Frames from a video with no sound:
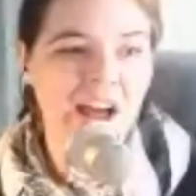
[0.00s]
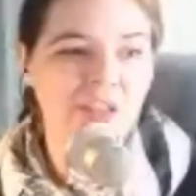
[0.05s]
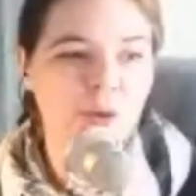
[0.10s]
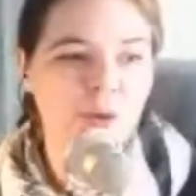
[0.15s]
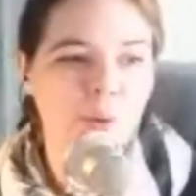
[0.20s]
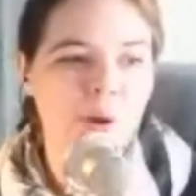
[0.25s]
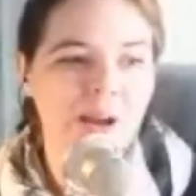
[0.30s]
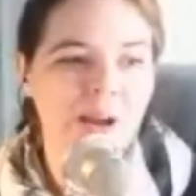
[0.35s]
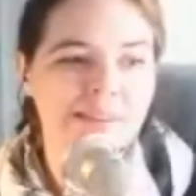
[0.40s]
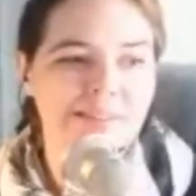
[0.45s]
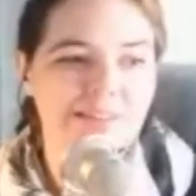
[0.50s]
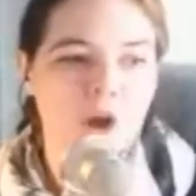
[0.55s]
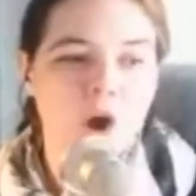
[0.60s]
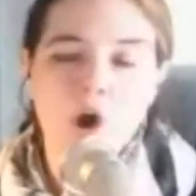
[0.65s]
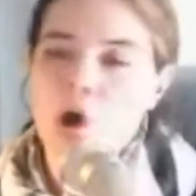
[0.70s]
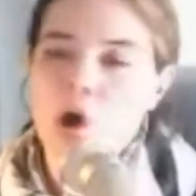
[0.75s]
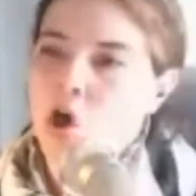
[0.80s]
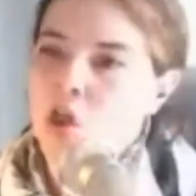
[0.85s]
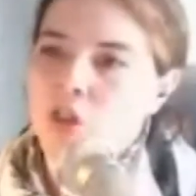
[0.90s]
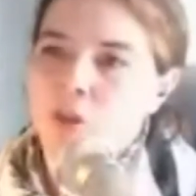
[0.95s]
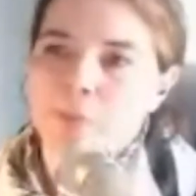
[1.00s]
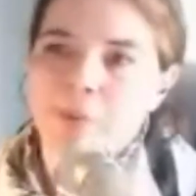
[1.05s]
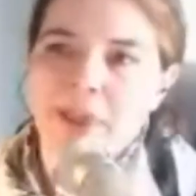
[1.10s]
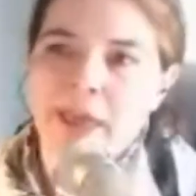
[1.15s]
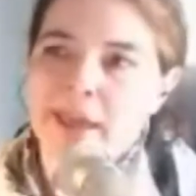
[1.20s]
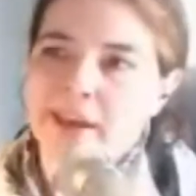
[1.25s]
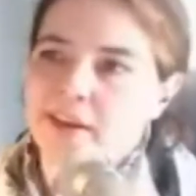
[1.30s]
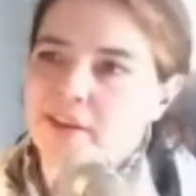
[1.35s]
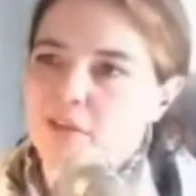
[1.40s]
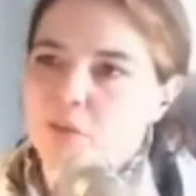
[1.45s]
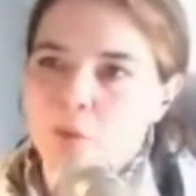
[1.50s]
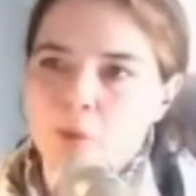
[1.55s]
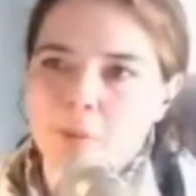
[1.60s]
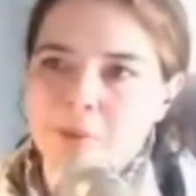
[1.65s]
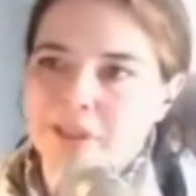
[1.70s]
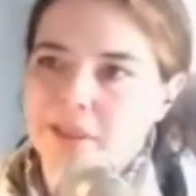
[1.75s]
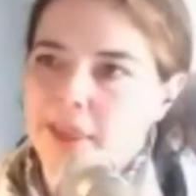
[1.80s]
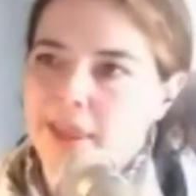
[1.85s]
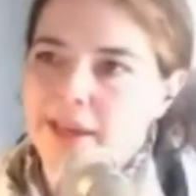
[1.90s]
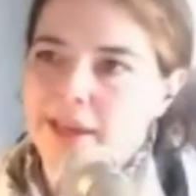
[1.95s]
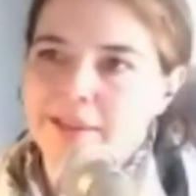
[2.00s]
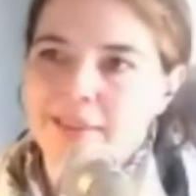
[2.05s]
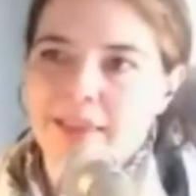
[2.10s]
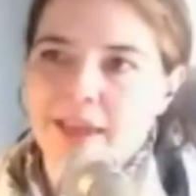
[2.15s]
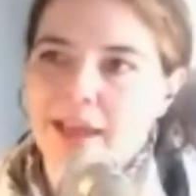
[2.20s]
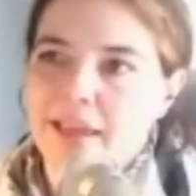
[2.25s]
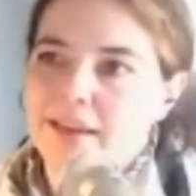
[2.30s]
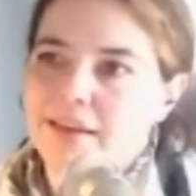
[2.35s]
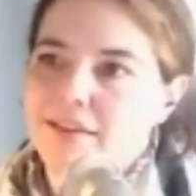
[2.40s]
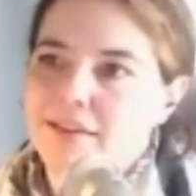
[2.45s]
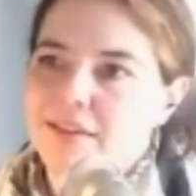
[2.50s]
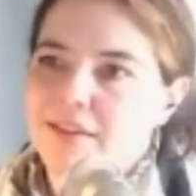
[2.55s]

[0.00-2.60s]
Otherwise, all the planets would be like that.